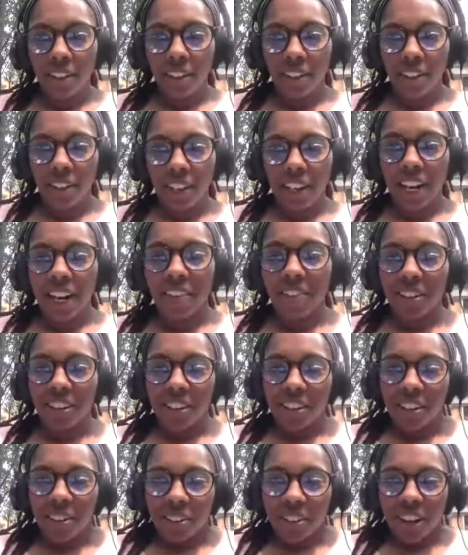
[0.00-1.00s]
Good
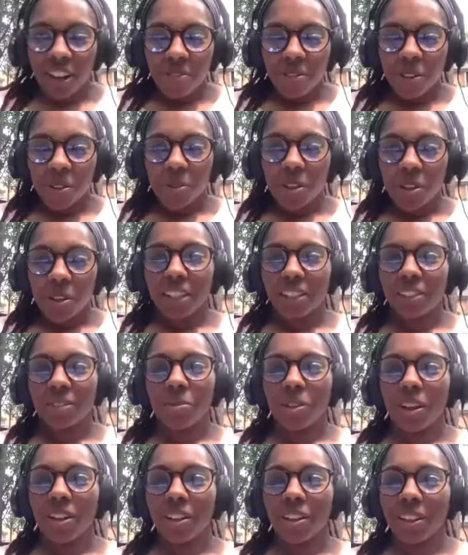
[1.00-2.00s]
afternoon, everyone.
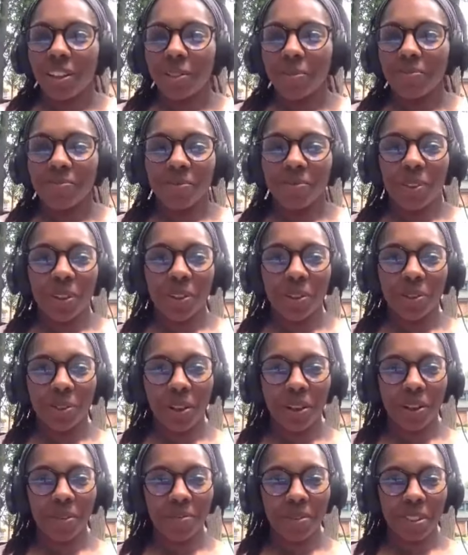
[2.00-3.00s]
Welcome.
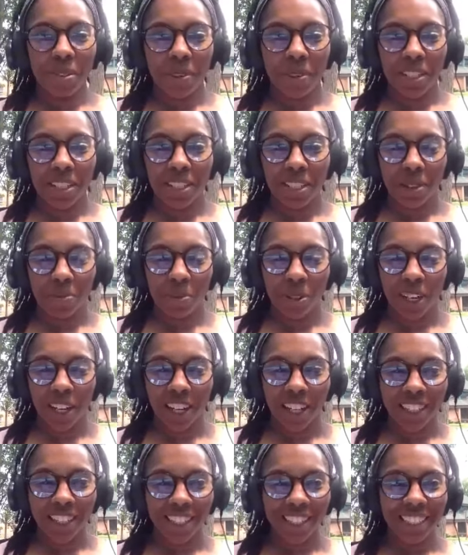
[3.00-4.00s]
Welcome to midday
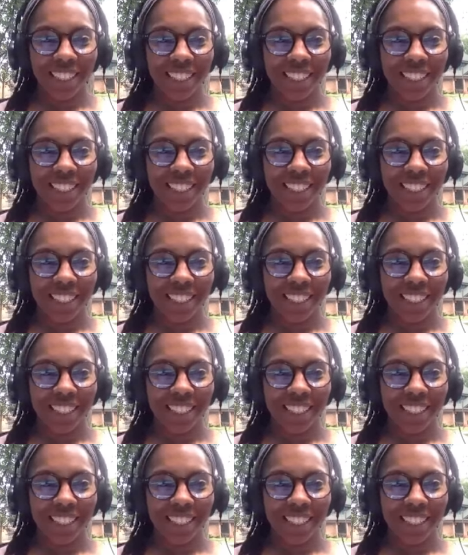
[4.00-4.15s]
prayer.